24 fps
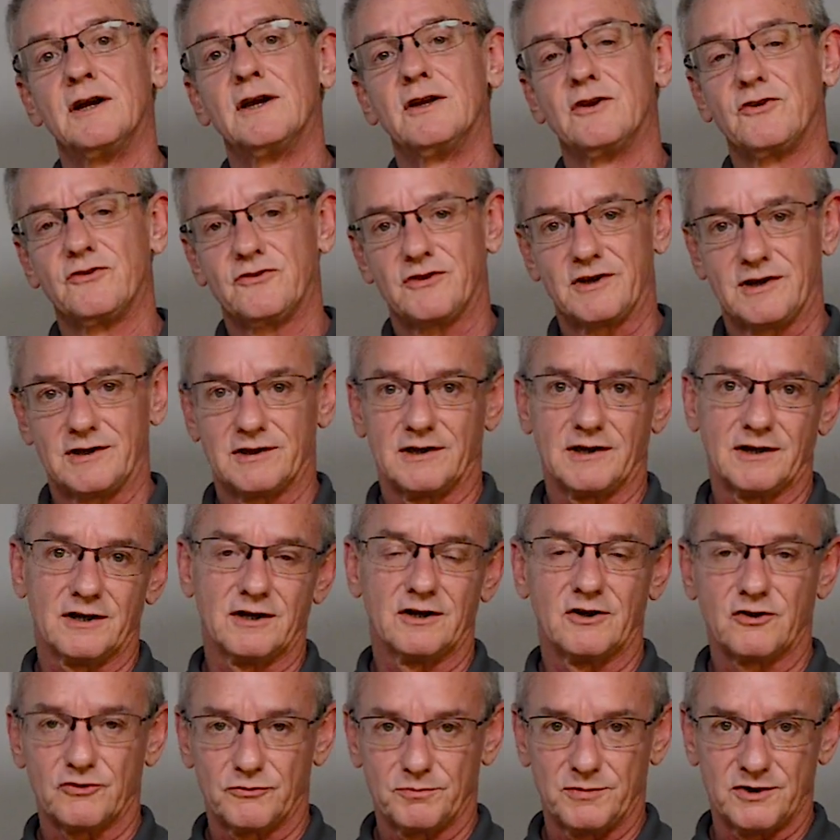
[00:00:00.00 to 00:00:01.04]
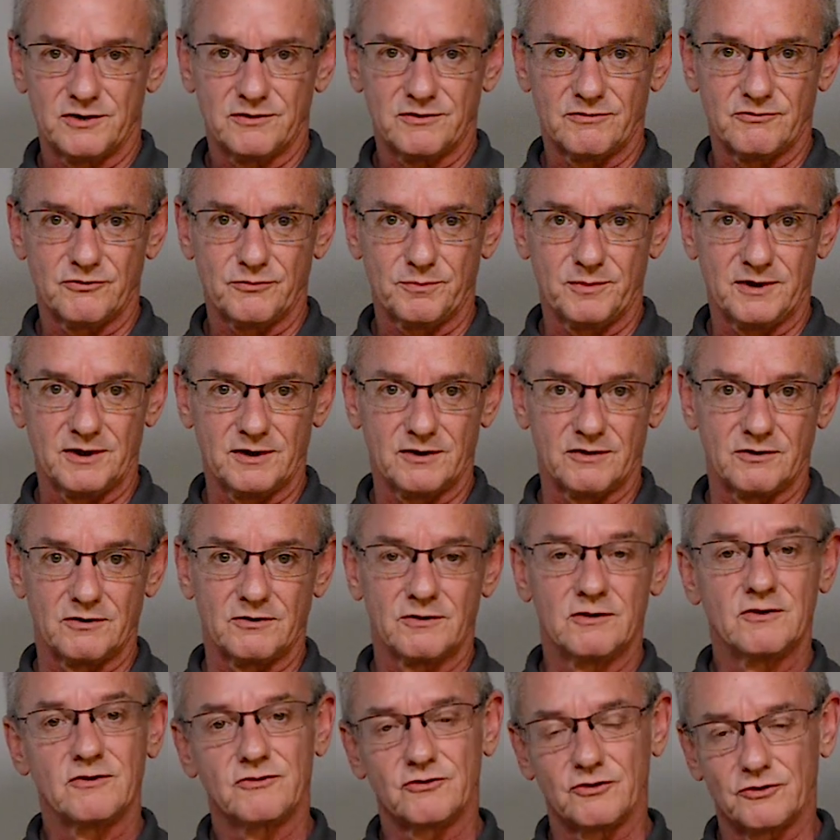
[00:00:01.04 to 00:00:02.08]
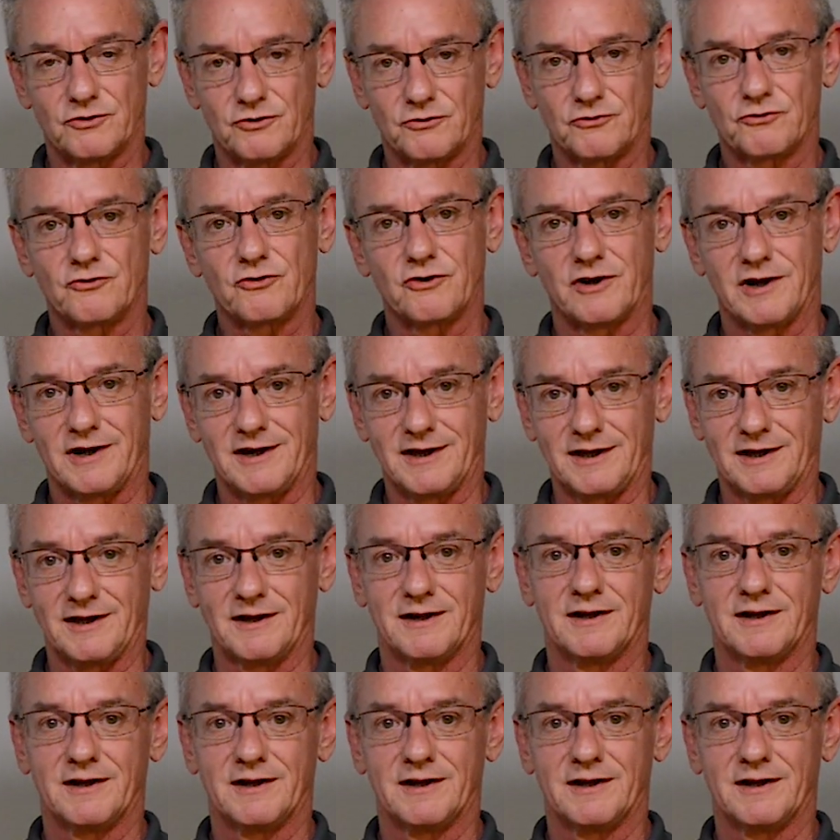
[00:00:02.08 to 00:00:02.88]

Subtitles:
sound like an expensive speaker. So don't try.